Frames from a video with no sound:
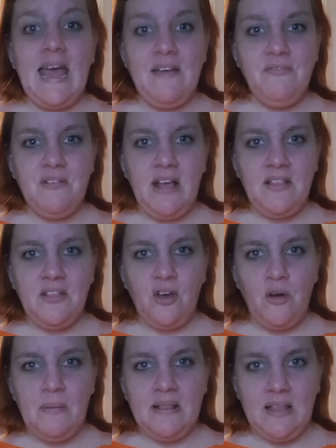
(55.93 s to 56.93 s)
every other
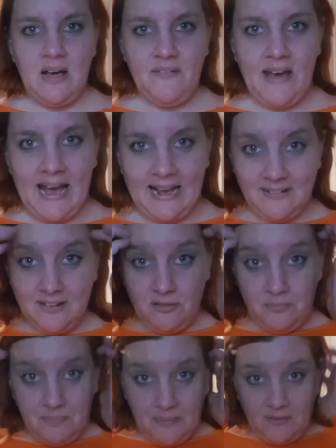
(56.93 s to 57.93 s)
comment that I've had
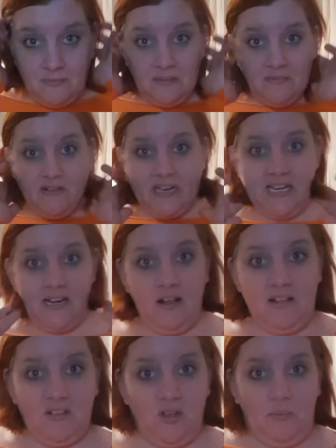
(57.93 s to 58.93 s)
have been really
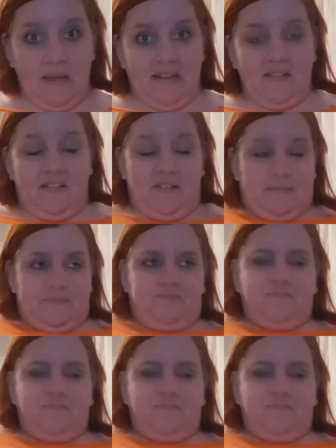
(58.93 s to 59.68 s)
nice comments.